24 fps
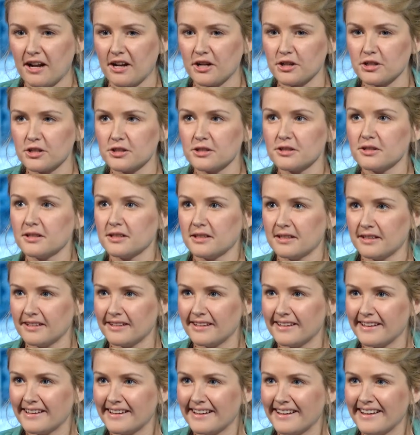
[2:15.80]
Did he have
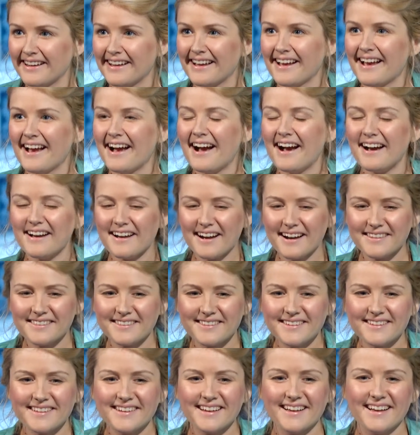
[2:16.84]
success? Let's
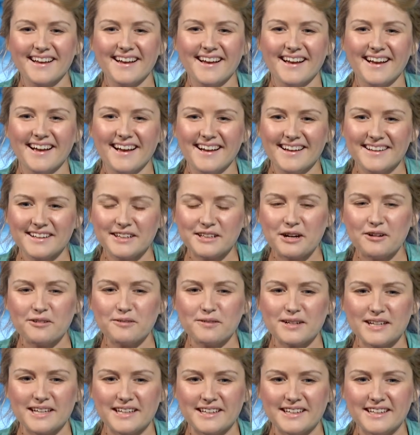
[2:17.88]
put it that way. You
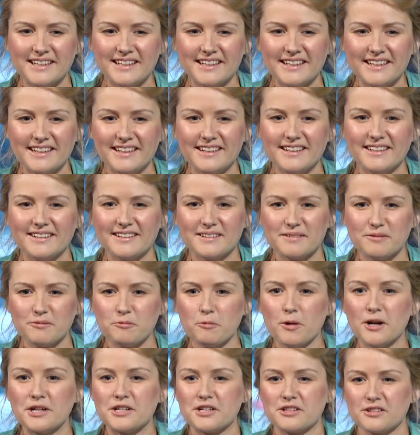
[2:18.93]
know, he
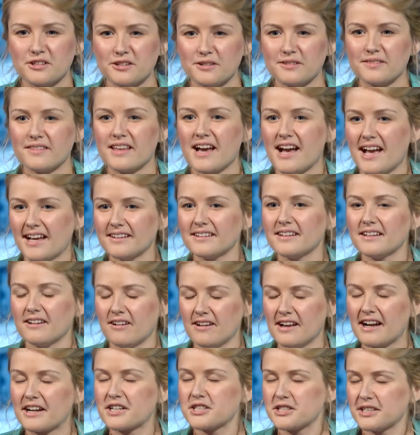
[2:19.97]
wondered that
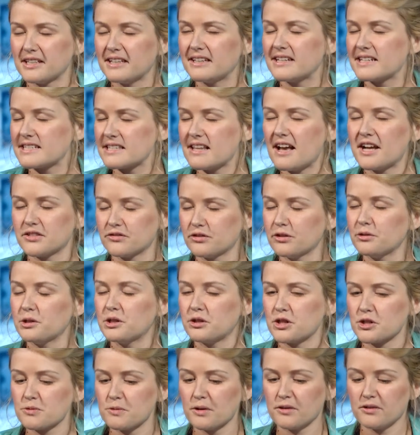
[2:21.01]
actually in his last few
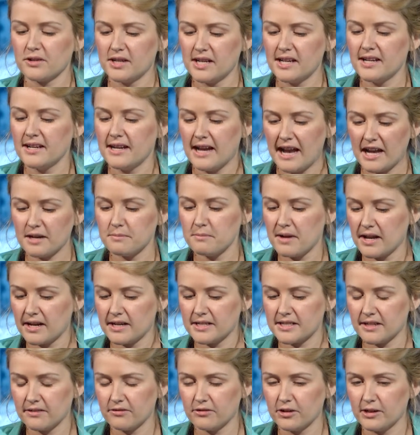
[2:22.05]
years whether he had made a
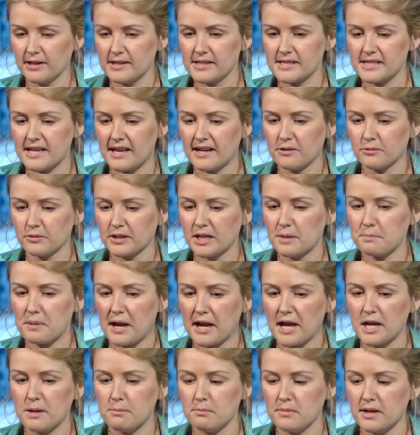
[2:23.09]
difference, and it really
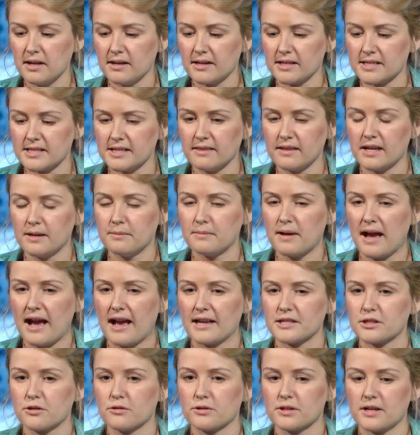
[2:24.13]
pained me to see him
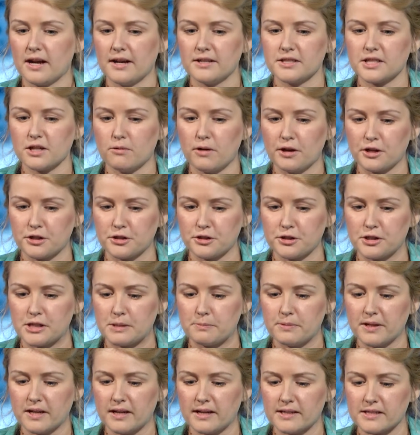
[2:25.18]
ask those kinds of questions,
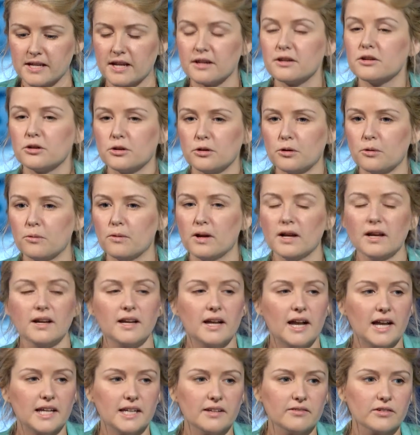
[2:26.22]
because I knew,
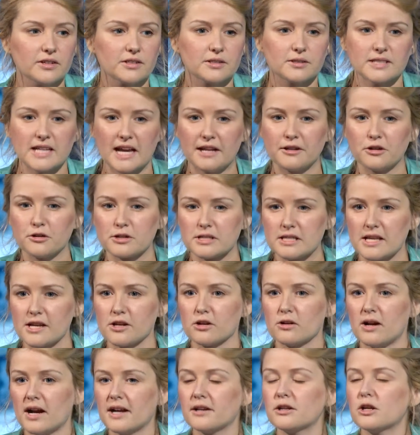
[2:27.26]
and even 10 years
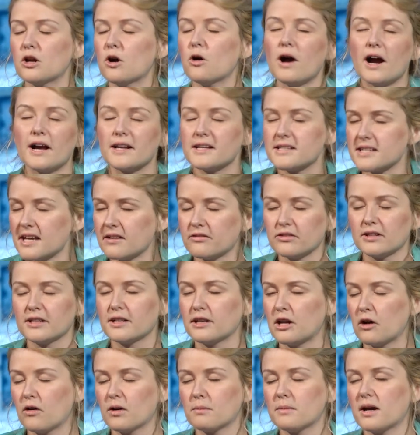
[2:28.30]
later, I definitely
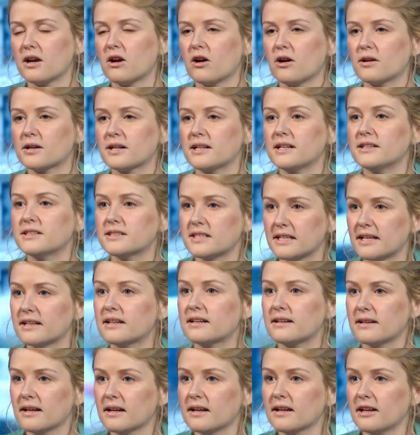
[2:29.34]
know in my heart he
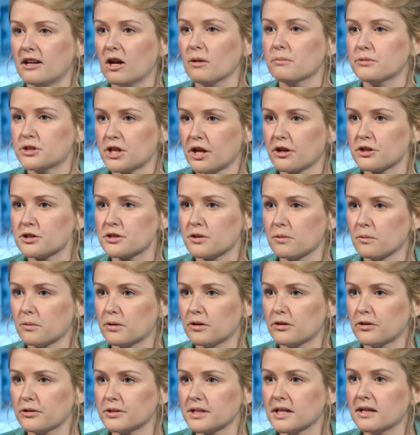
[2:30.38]
did help change the
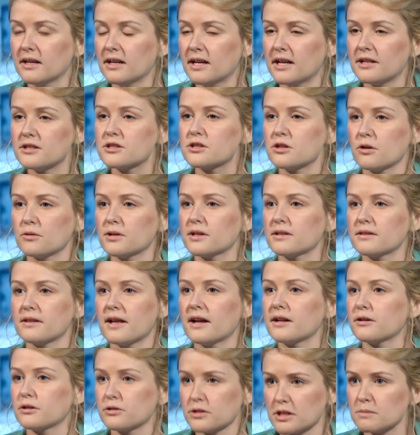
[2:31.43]
world, and so did
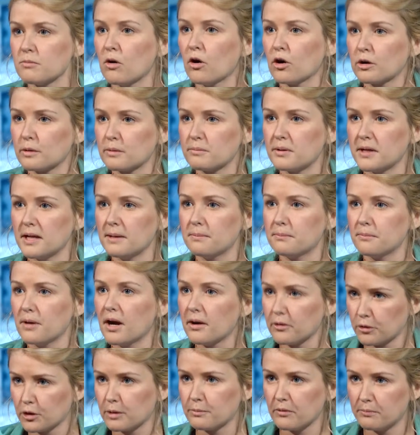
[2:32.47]
that small
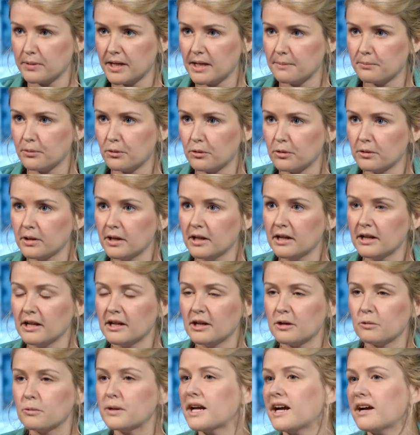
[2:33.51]
group of people.
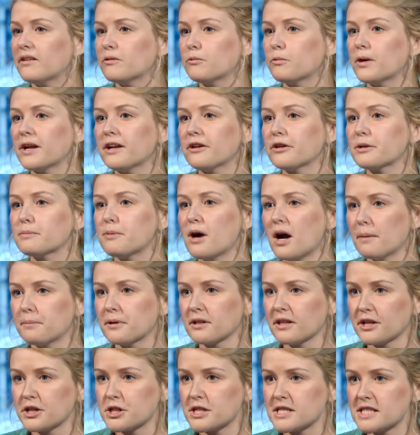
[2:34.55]
We have whale
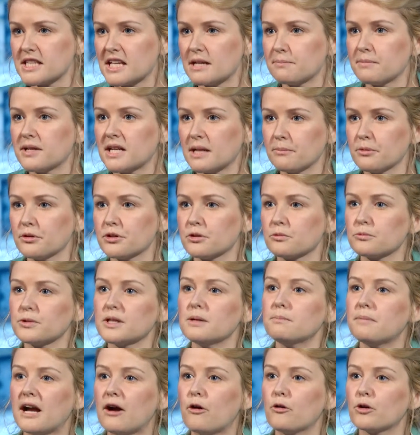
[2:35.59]
populations that have been able to
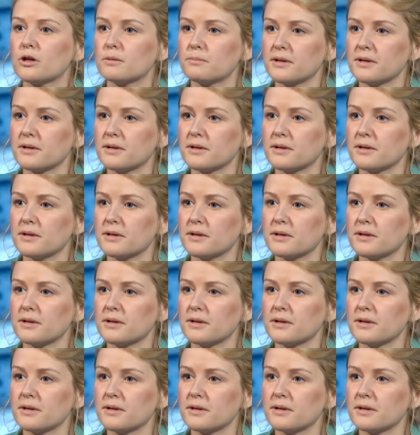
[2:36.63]
rebound